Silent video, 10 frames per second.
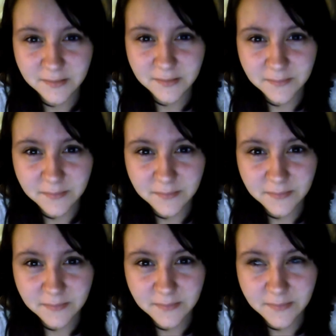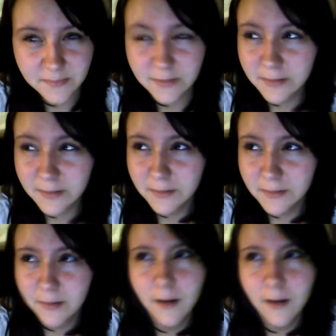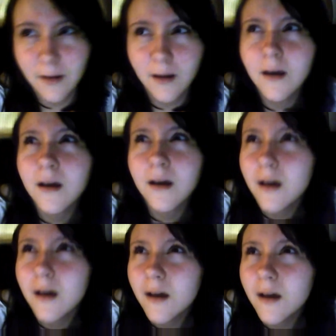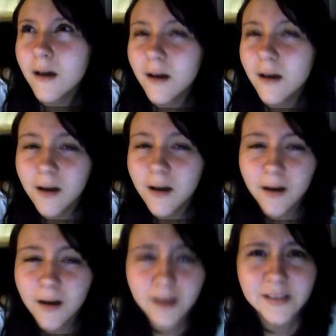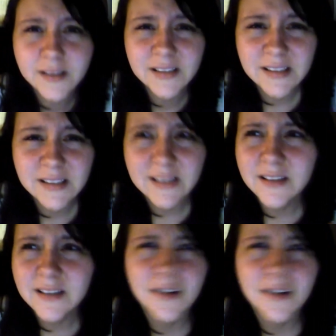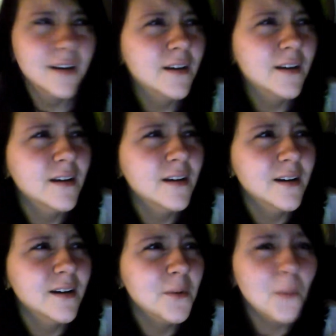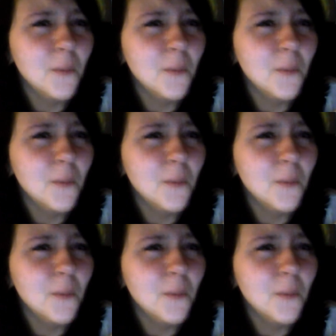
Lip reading: (no one is talking)